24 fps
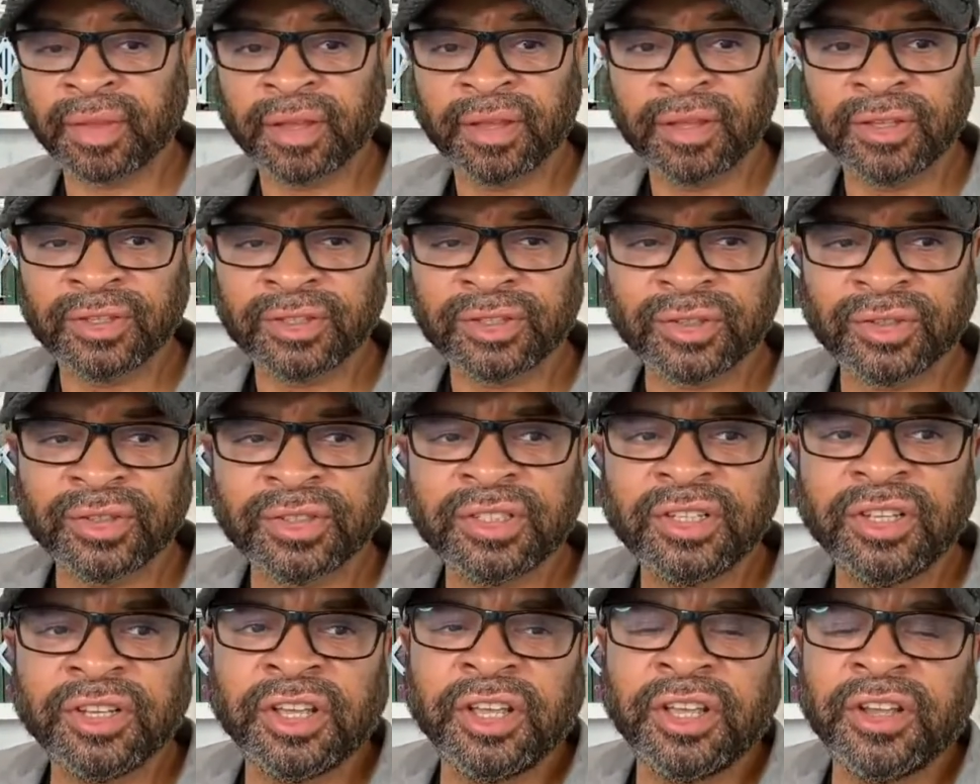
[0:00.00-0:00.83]
so let's
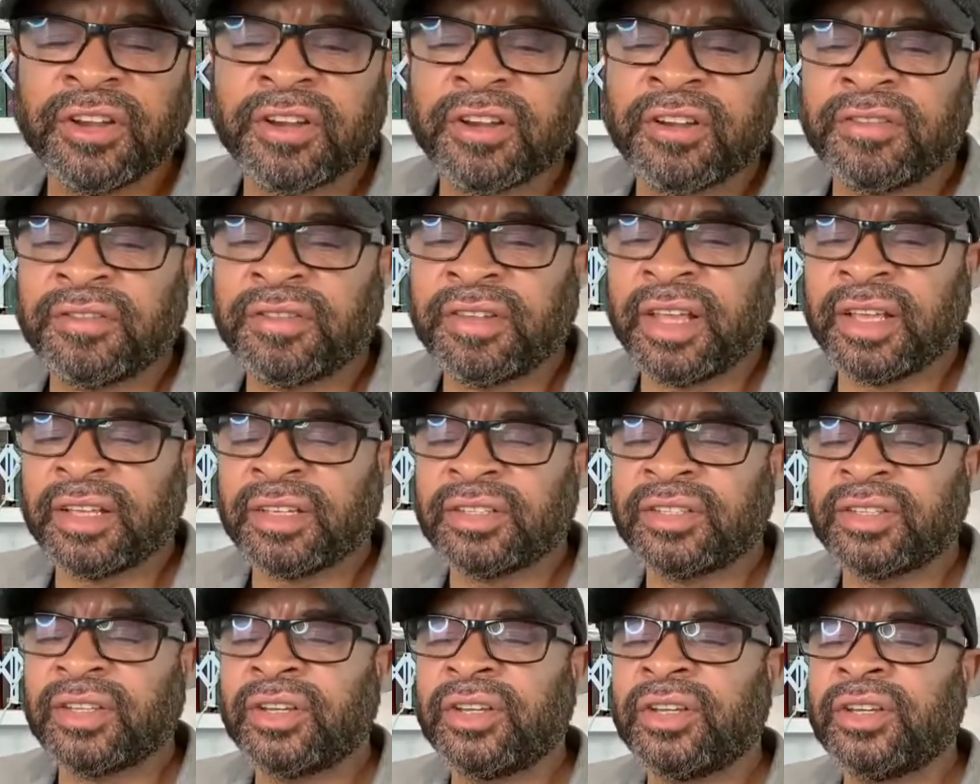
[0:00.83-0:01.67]
look here
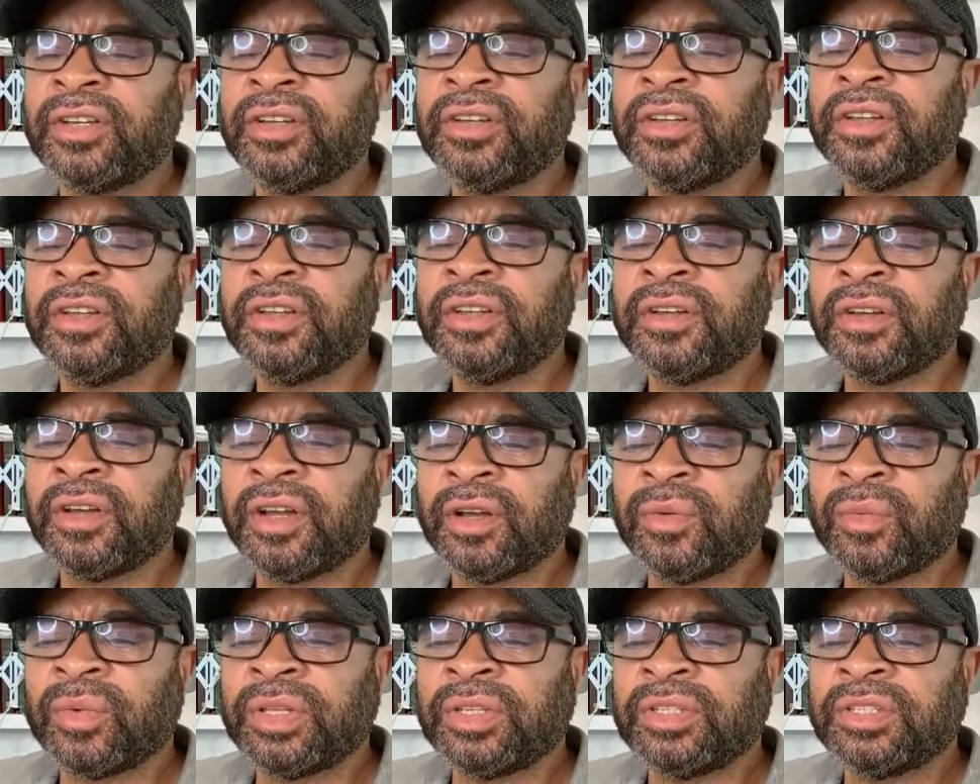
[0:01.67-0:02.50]
next.
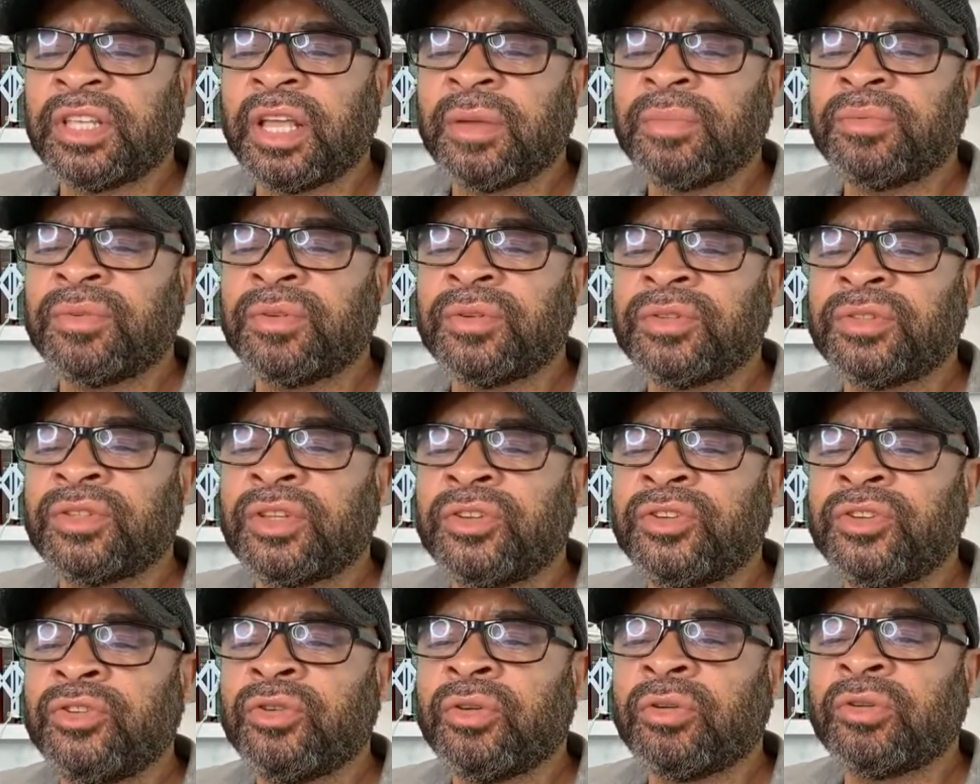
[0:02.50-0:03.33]
Receptors, the
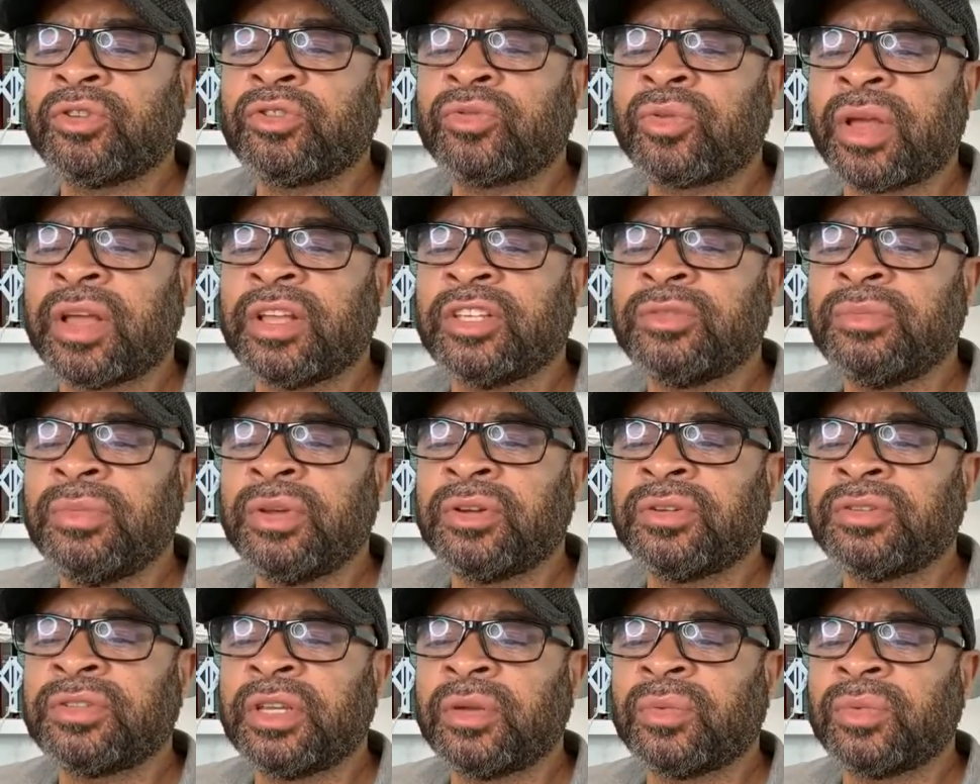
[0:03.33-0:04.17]

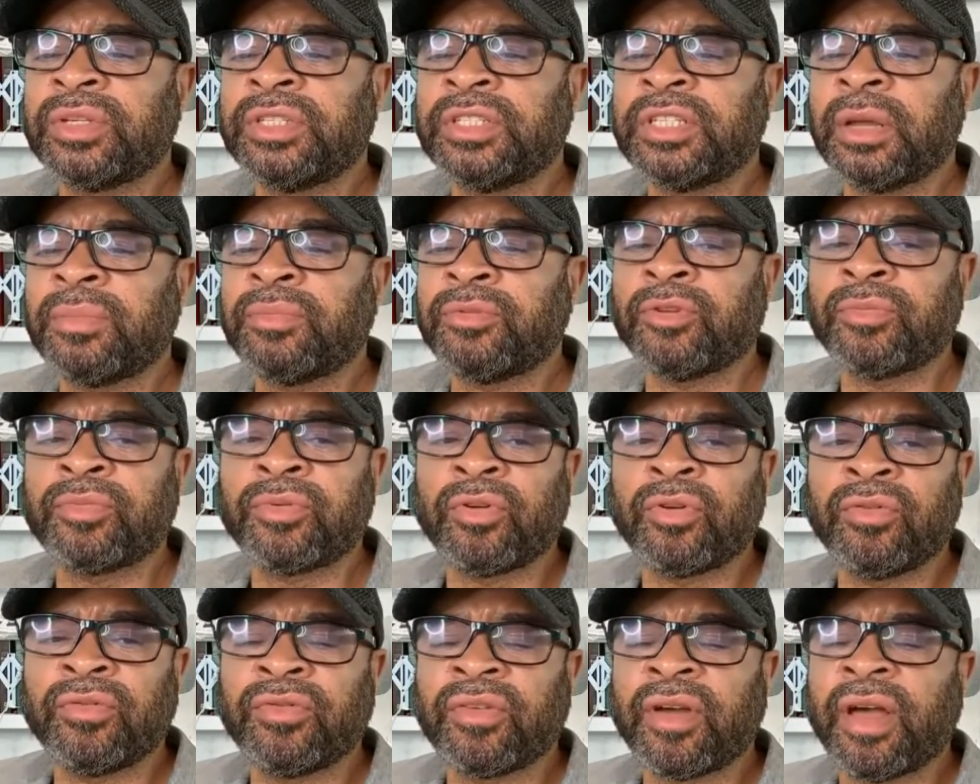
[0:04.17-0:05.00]
neurotransmitters and receptor
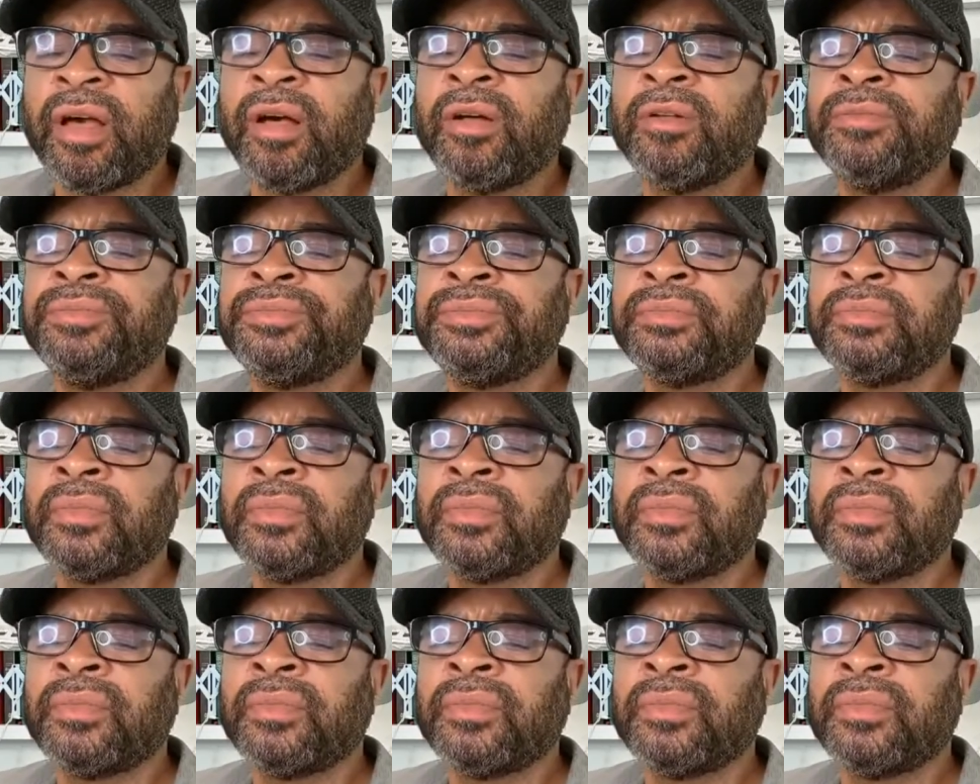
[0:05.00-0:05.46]
profile.